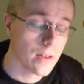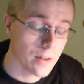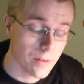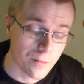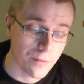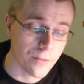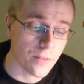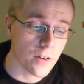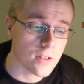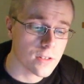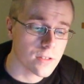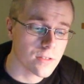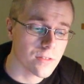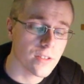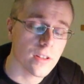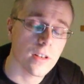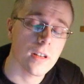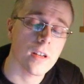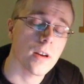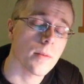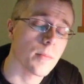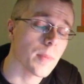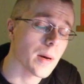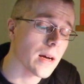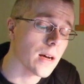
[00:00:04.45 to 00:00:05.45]
first
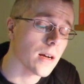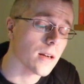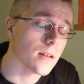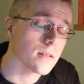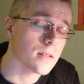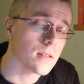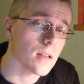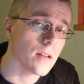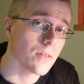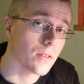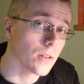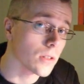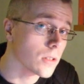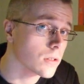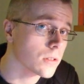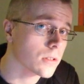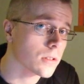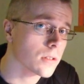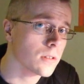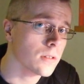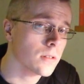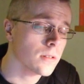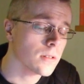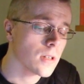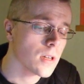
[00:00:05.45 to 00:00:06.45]
video about
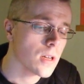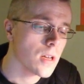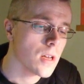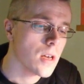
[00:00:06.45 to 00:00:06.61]
evolution.